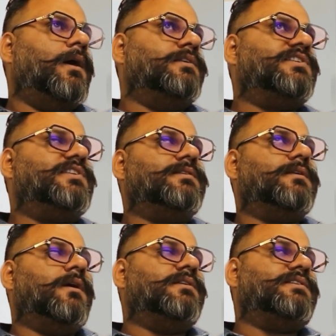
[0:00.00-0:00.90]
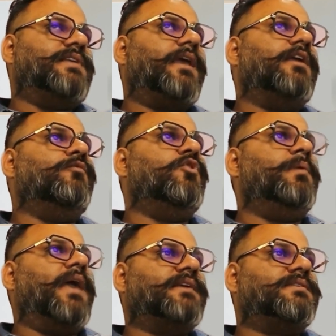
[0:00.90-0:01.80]
Second would
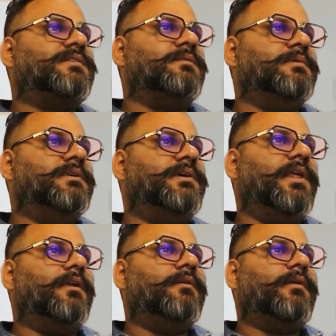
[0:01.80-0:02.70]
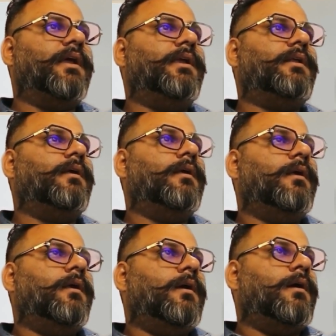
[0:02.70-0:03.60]
be accessibility, right?
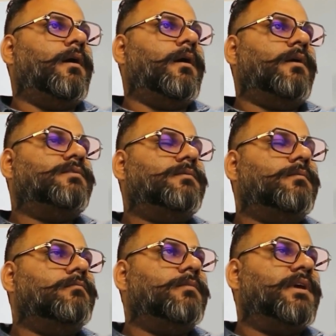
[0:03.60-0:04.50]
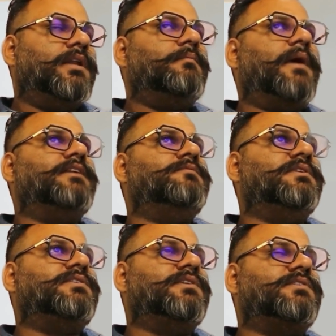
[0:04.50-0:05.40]
Learning
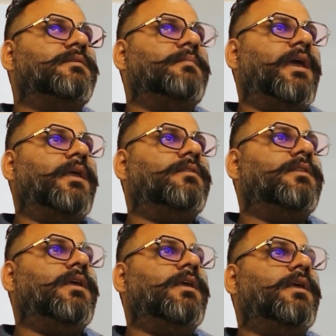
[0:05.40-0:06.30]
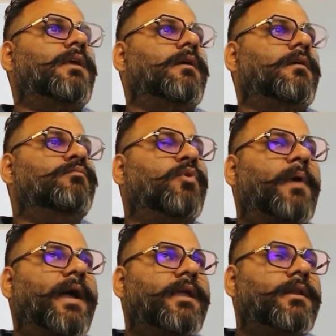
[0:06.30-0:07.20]
management system and the
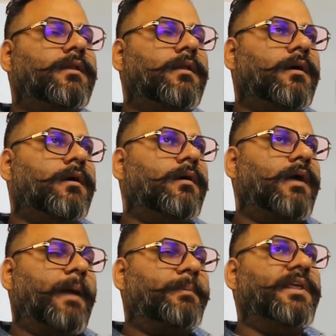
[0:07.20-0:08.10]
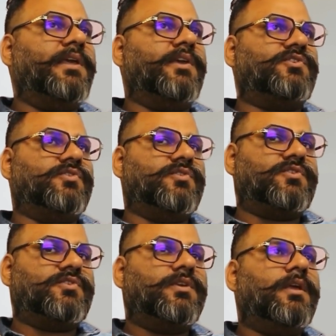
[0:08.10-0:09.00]
mobile
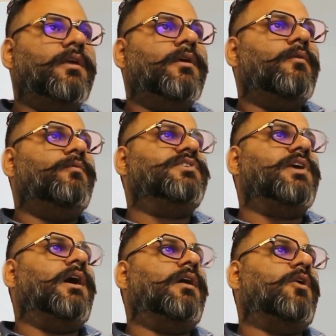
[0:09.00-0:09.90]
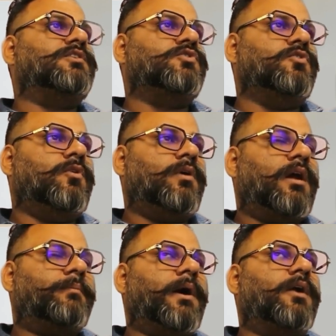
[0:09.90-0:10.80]
applications, which are also
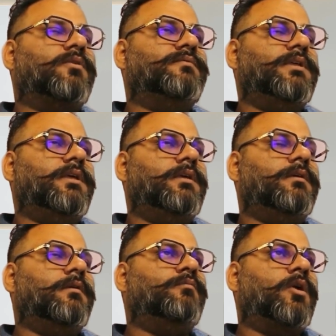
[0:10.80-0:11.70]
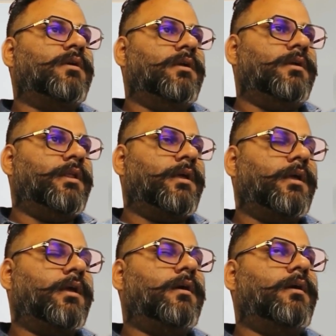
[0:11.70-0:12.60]
are part of the modern
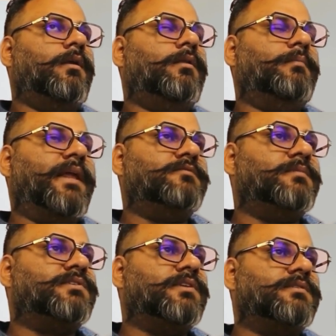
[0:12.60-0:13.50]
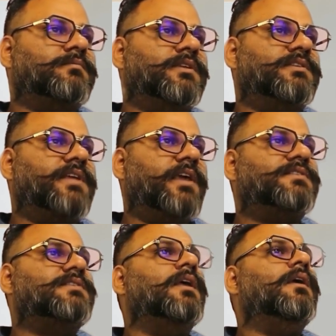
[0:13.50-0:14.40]
learning management system these
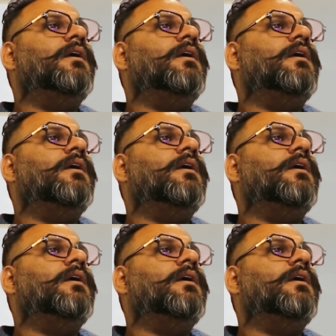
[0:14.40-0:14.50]
days.